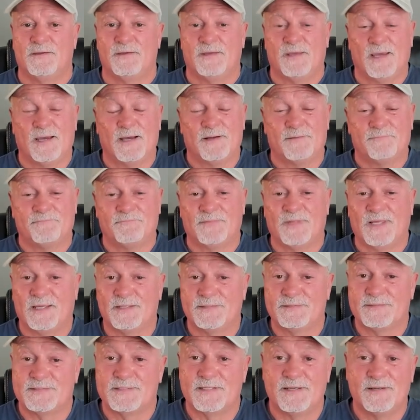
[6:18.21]
Yeah,
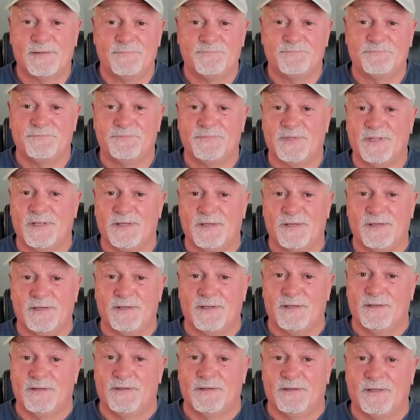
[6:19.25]
that's
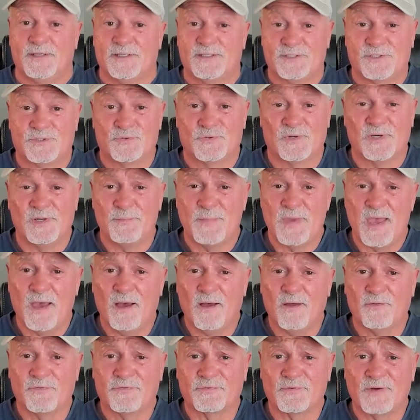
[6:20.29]
extreme
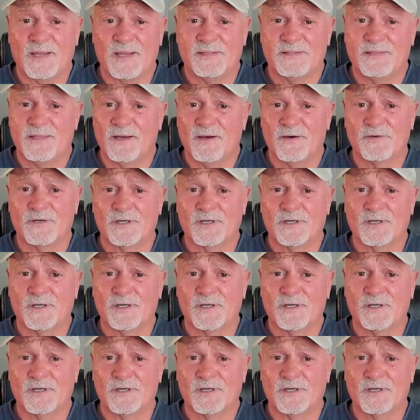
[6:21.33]
health right there,